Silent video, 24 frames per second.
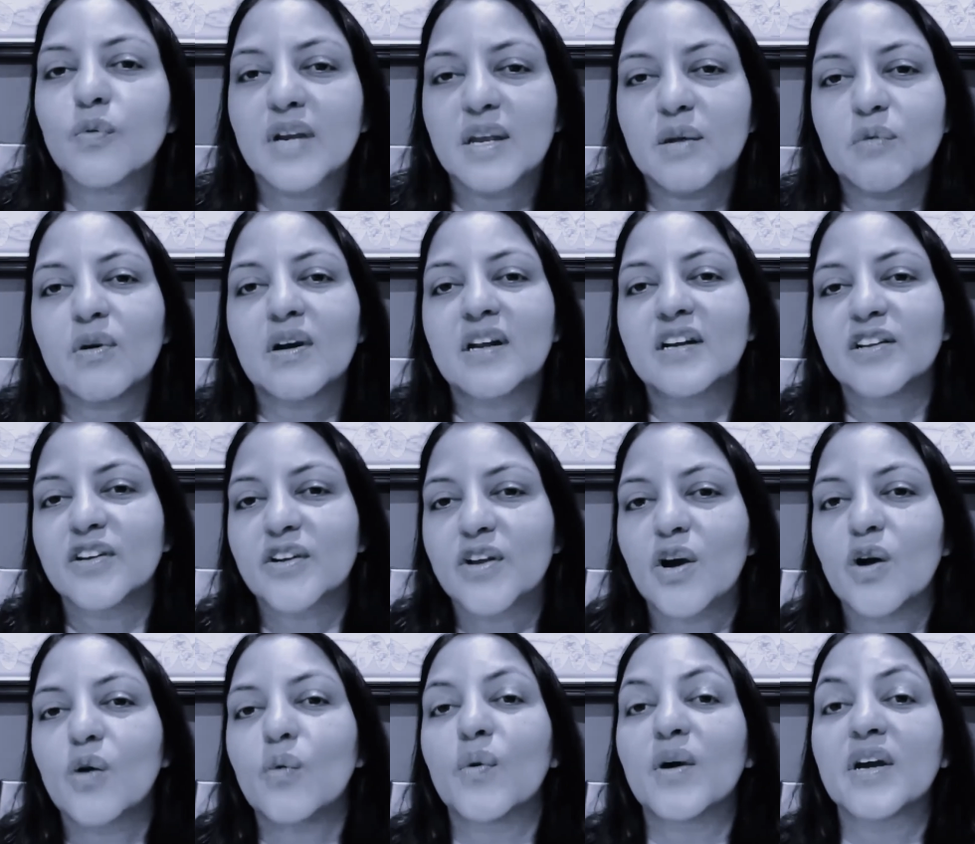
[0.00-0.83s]
We want to
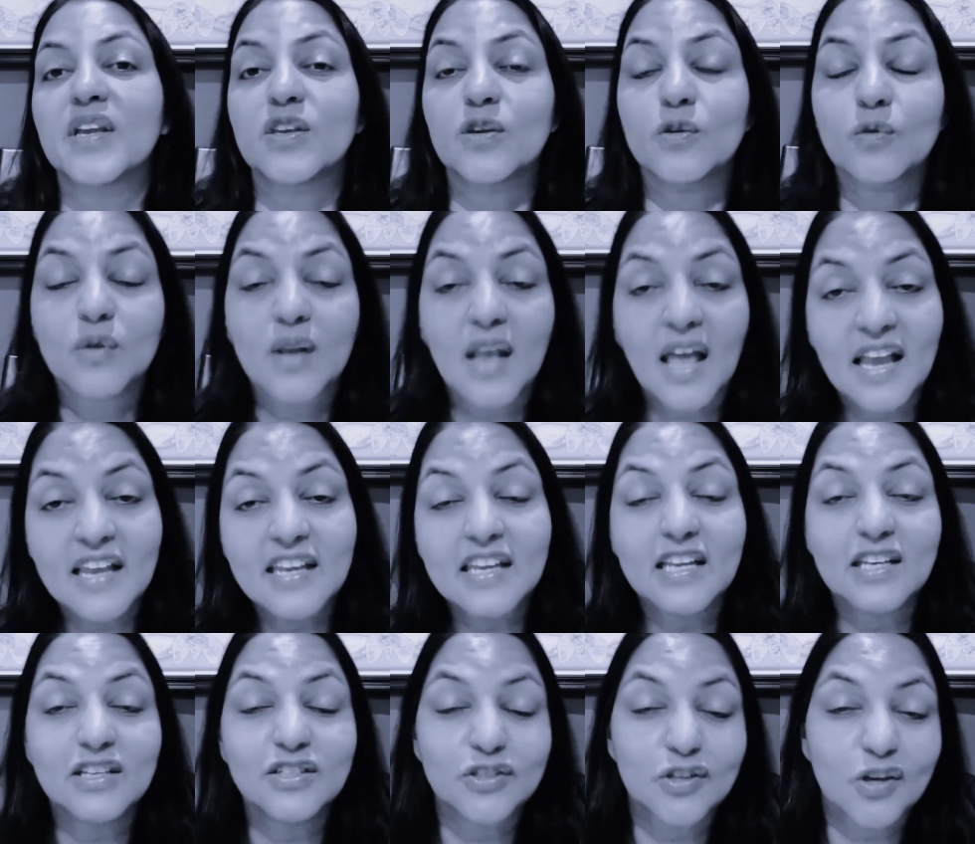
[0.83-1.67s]
know what you
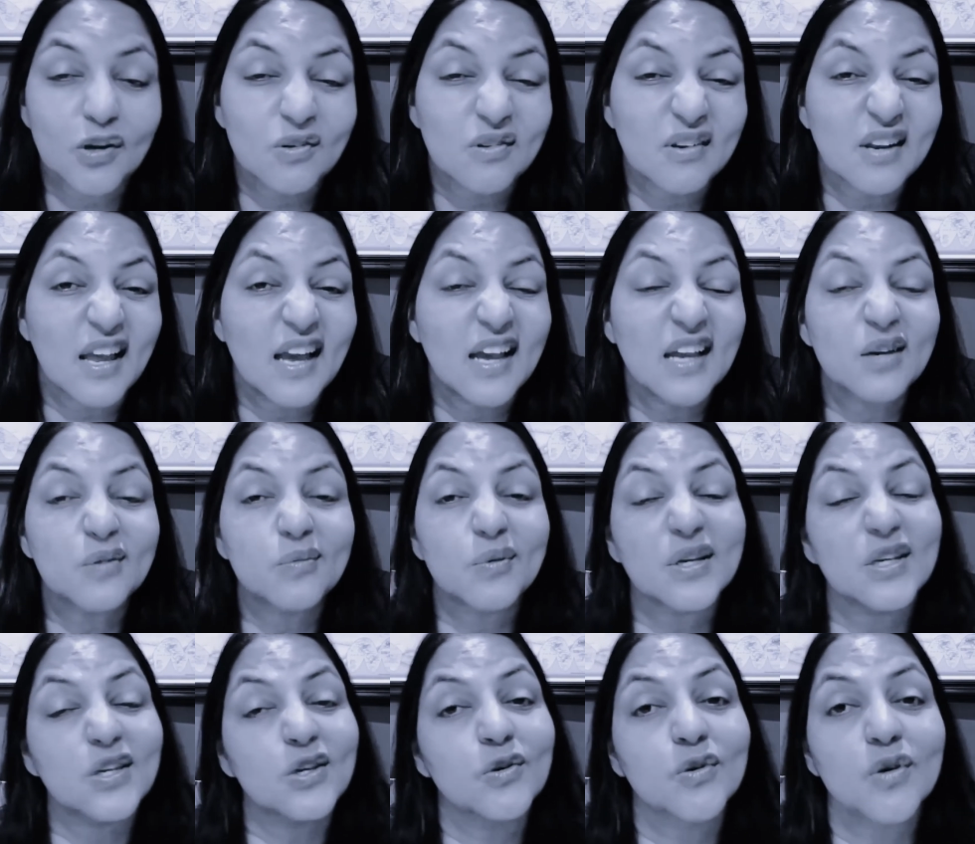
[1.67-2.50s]
like and don't
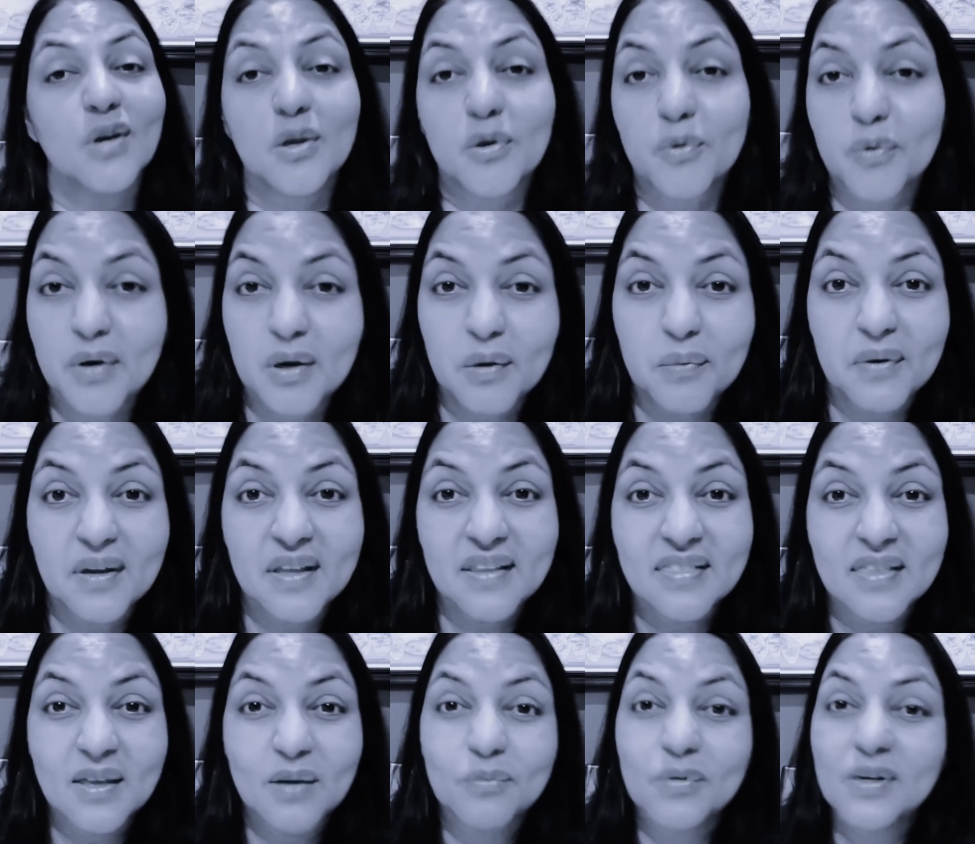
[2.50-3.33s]
like, what you agree
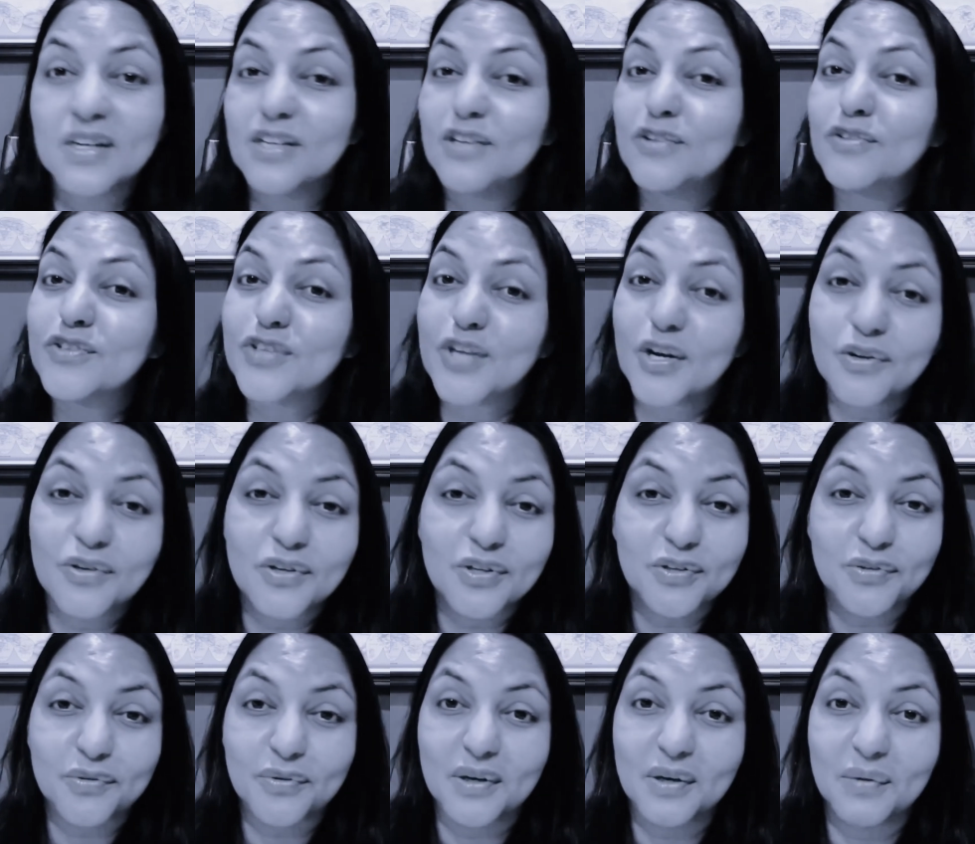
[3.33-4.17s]
with and what you
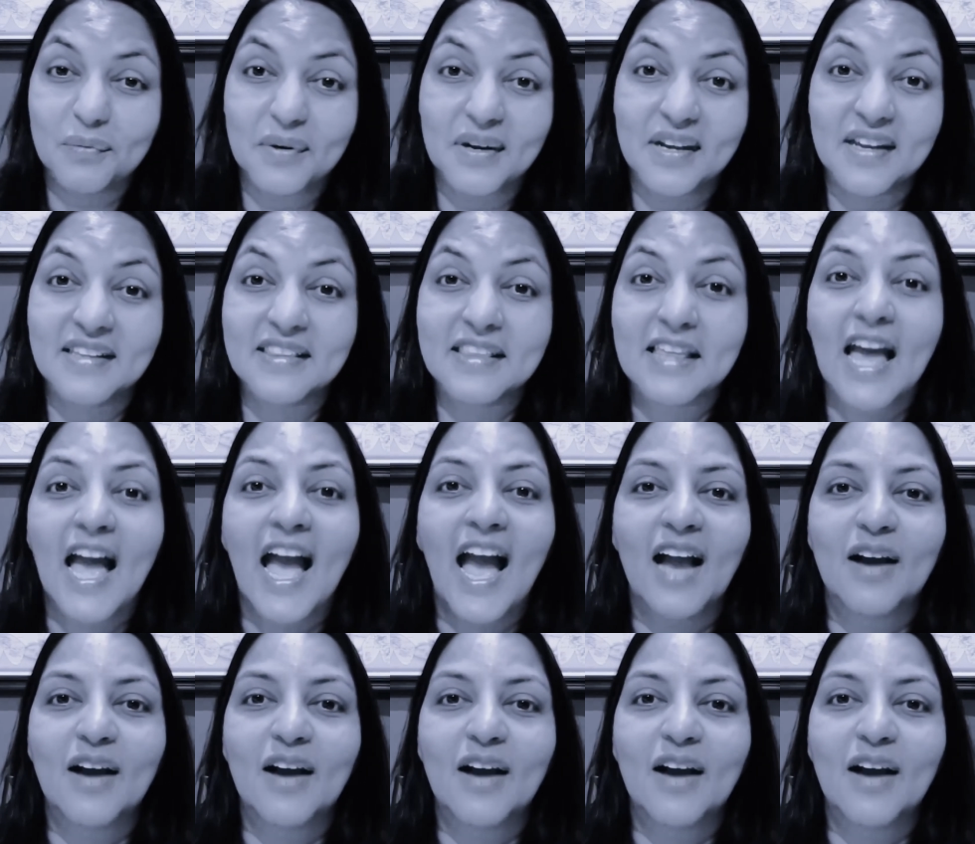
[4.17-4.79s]
don't agree with.